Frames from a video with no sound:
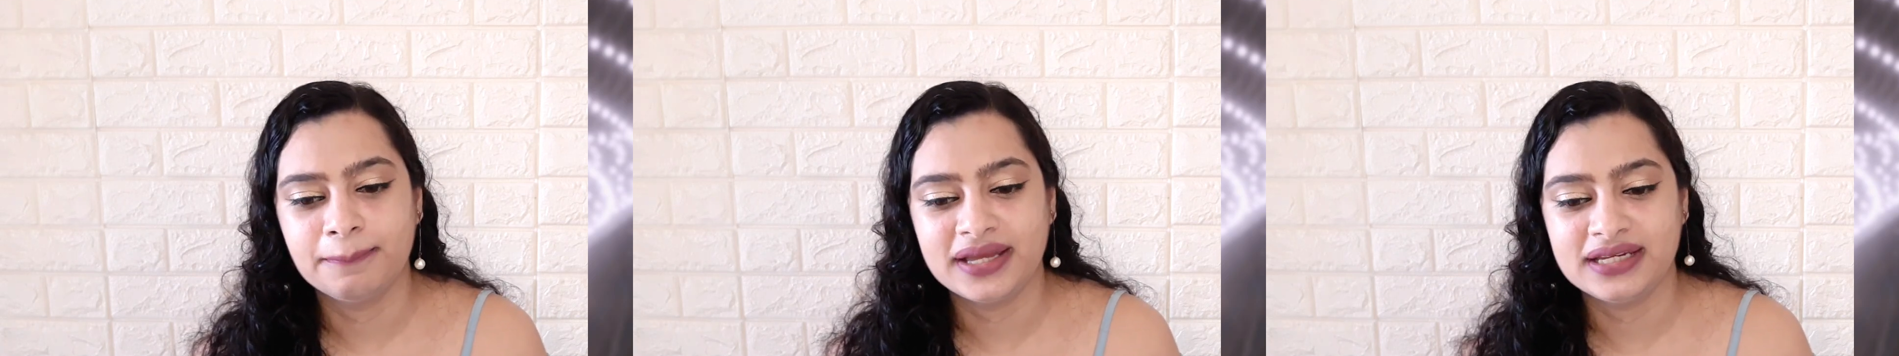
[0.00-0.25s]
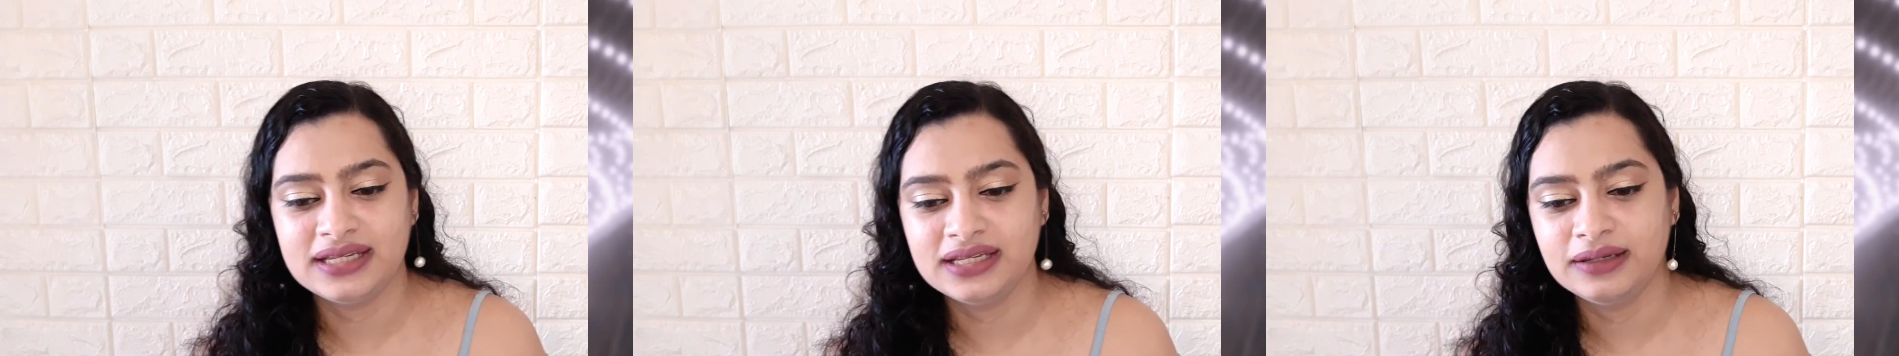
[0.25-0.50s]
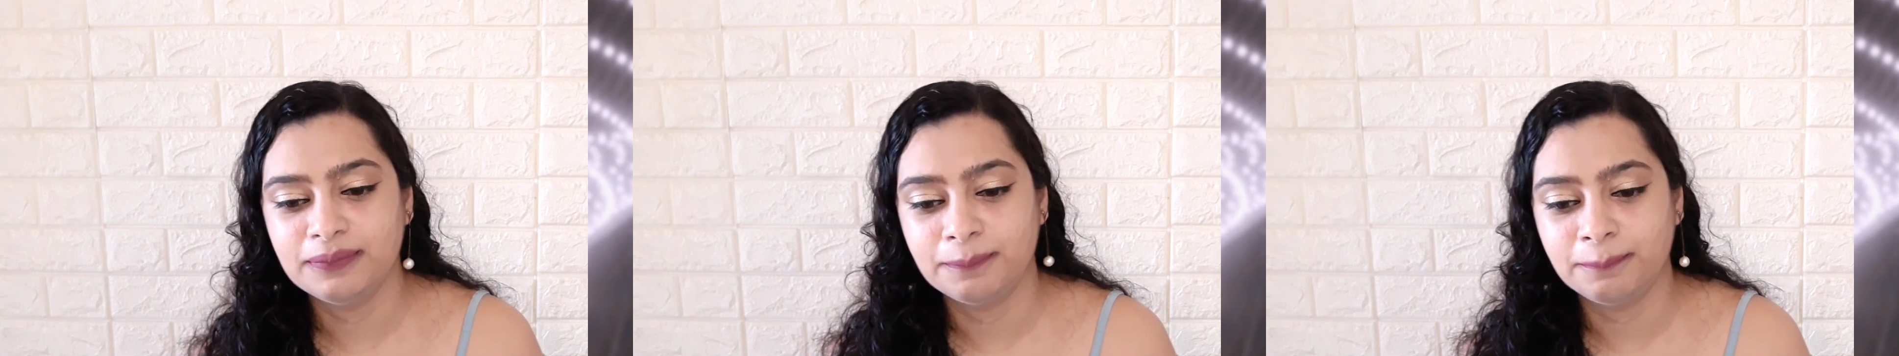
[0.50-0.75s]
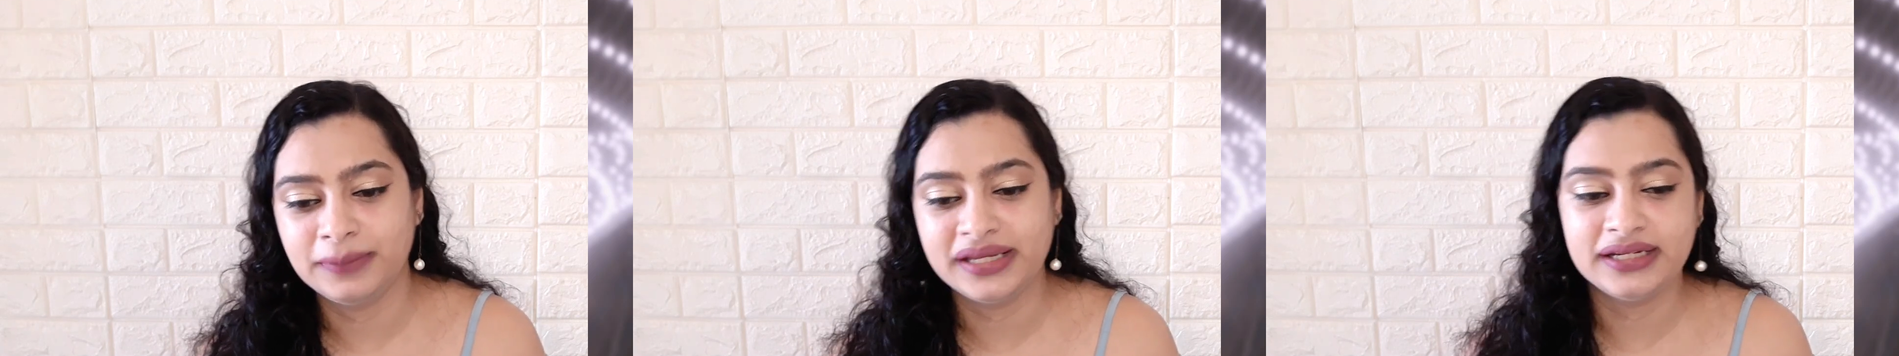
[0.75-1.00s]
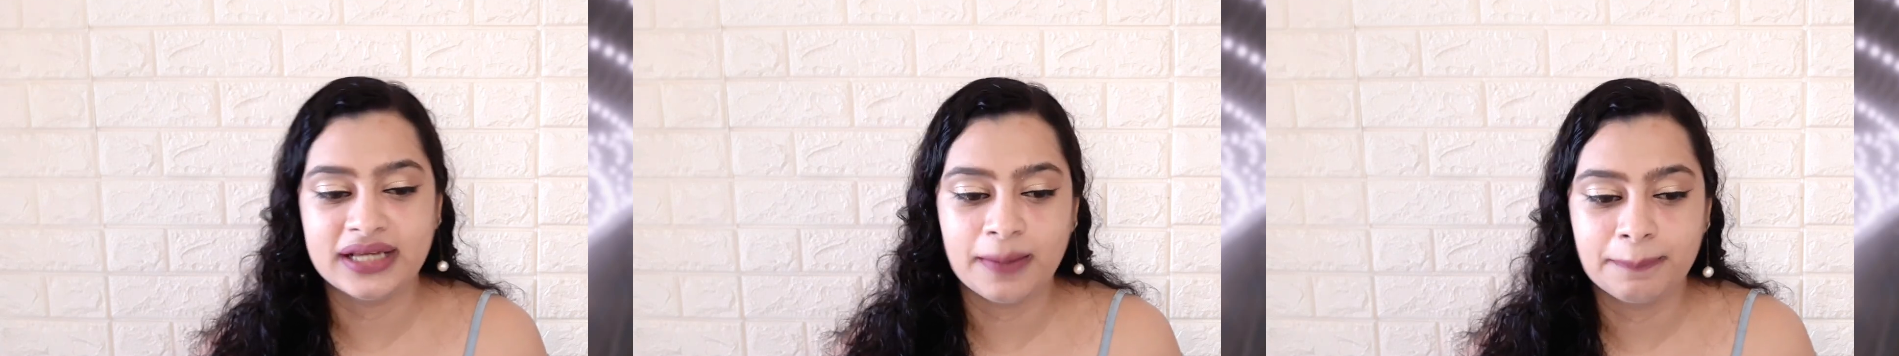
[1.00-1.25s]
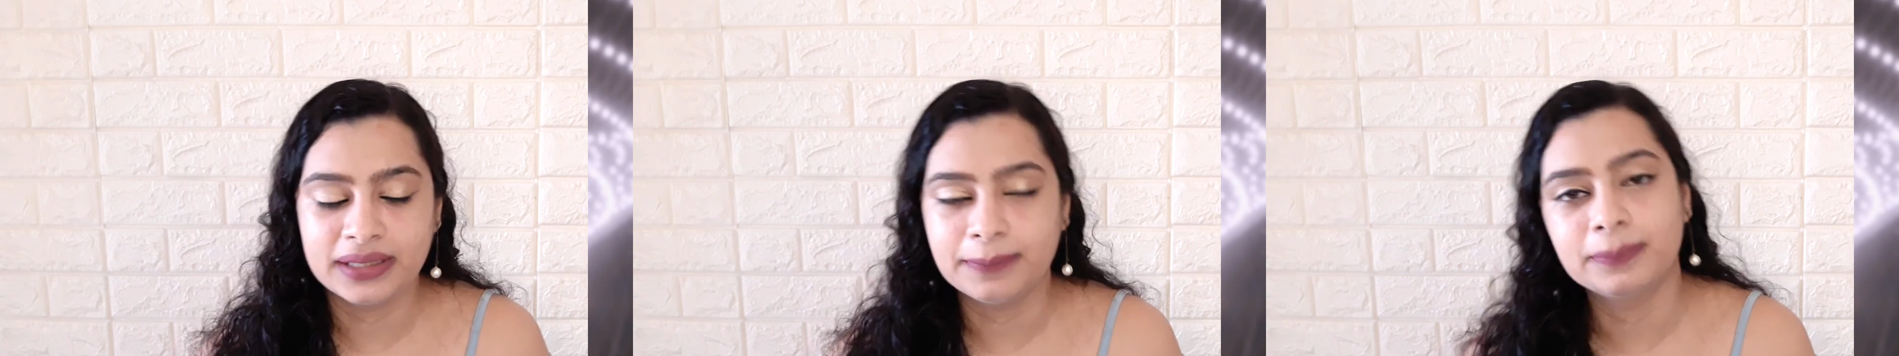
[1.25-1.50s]
many
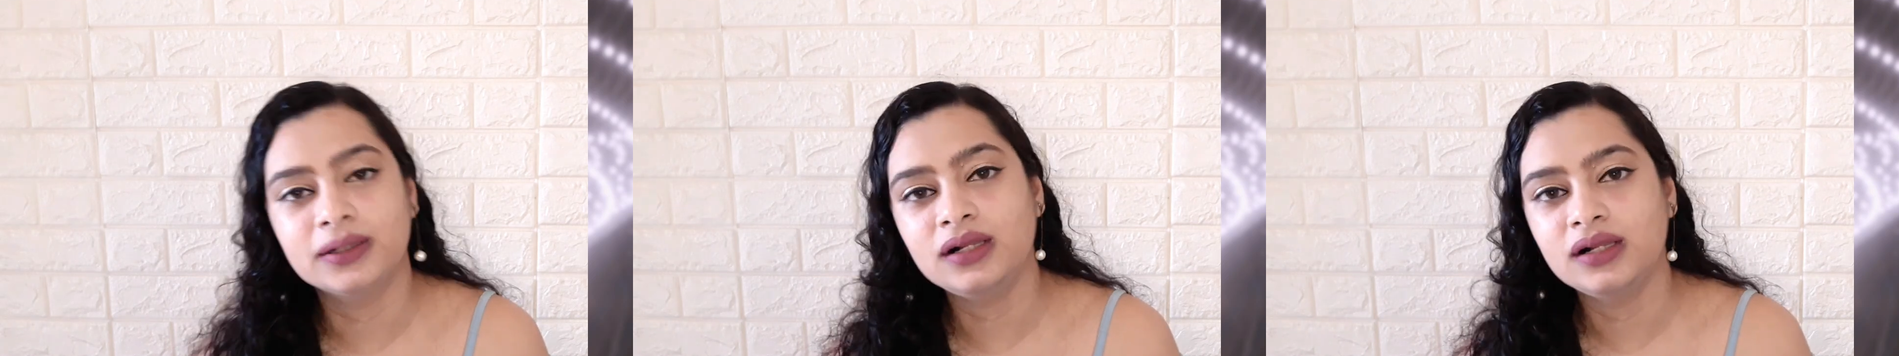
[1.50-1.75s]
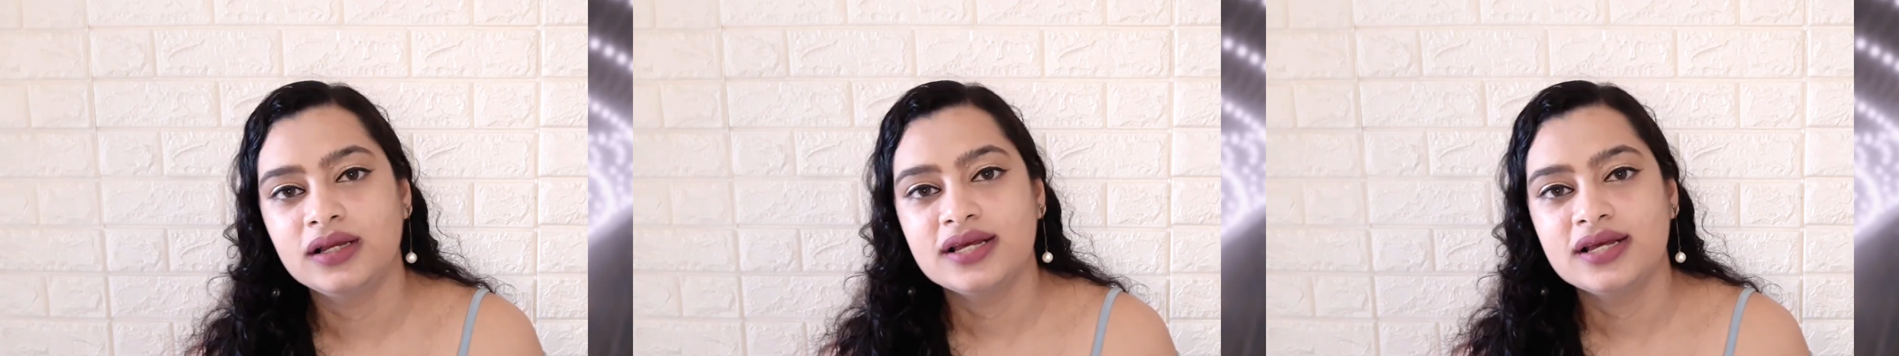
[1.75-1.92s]
media people